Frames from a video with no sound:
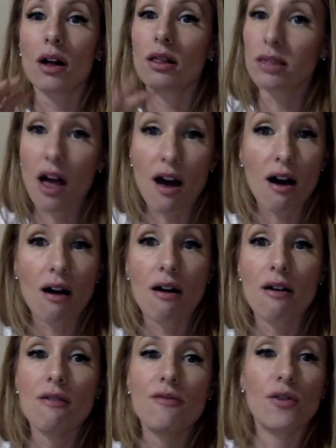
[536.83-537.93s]

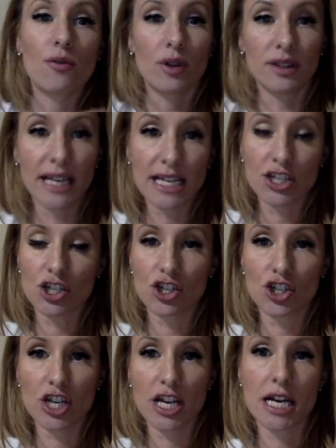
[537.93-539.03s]
love,
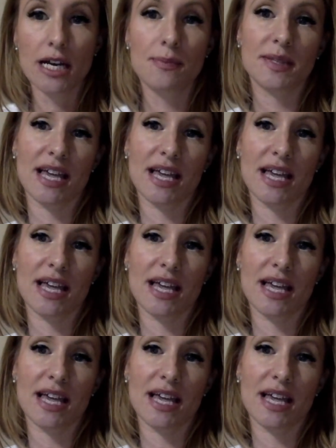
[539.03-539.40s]
relationships,